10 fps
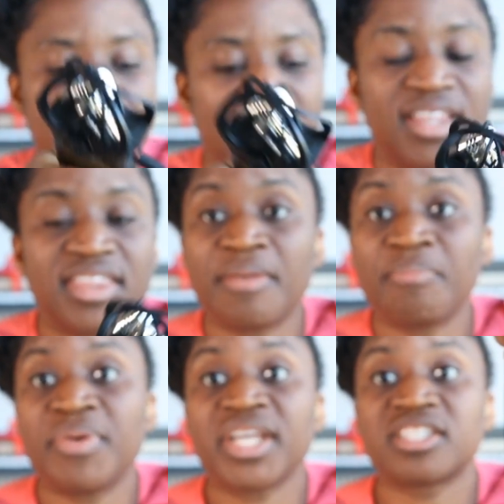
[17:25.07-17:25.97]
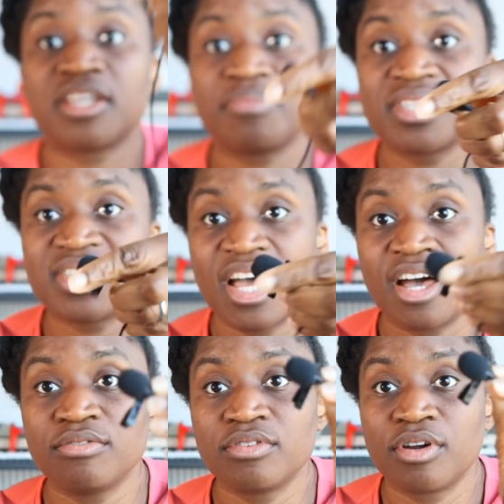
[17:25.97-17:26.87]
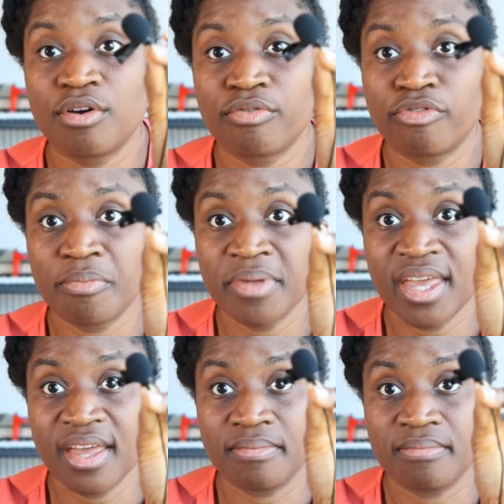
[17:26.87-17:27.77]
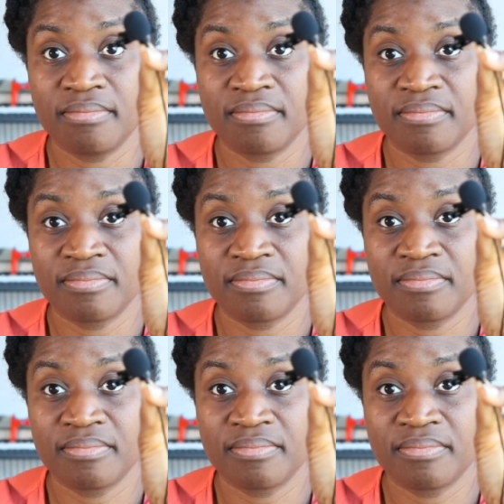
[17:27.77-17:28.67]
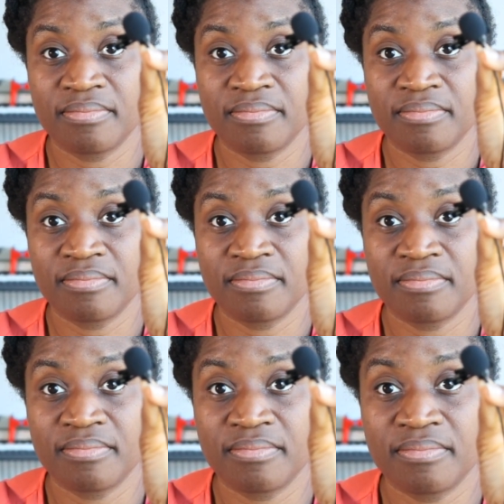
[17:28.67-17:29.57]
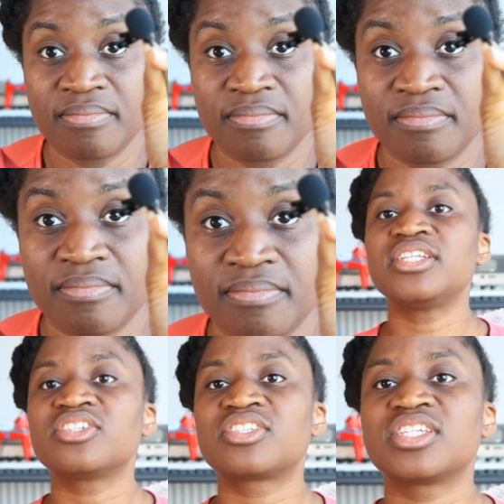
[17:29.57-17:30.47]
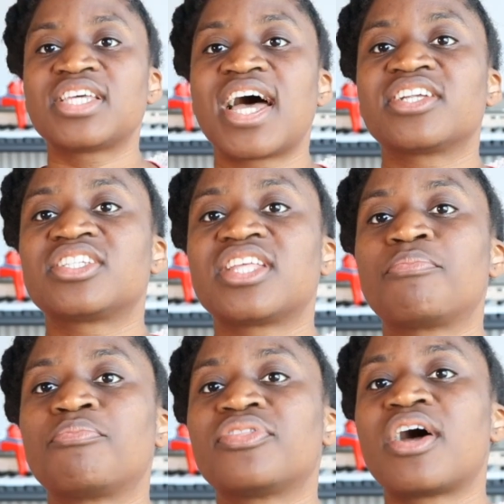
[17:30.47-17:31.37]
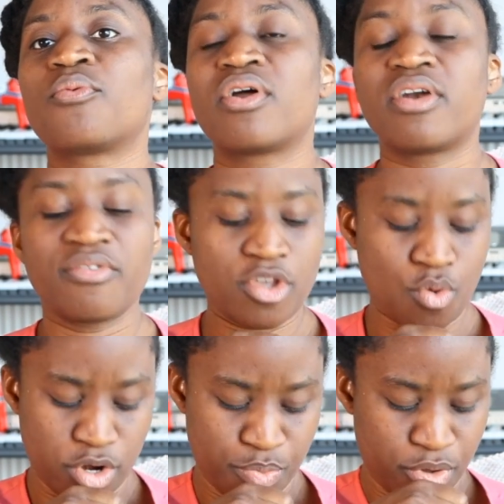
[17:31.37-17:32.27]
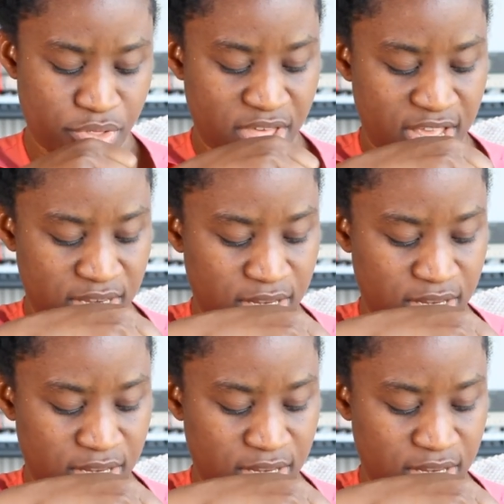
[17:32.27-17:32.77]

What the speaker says: it then picks up the sound from here. And you can easily just attach that, put that wherever you want to put that.